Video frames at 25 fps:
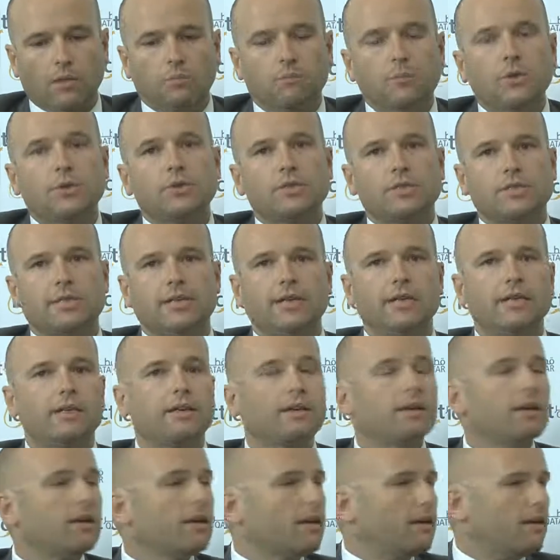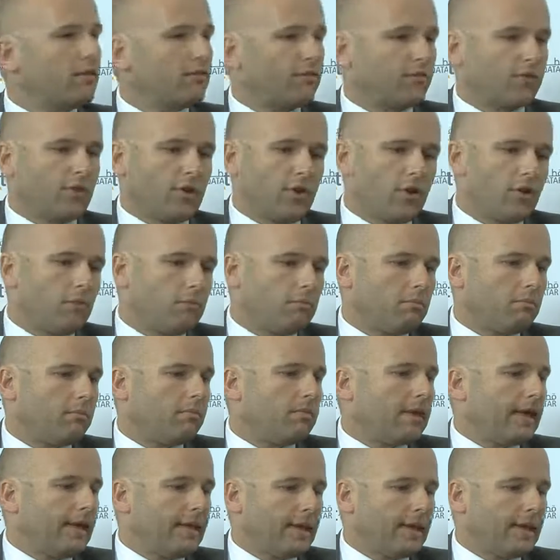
music from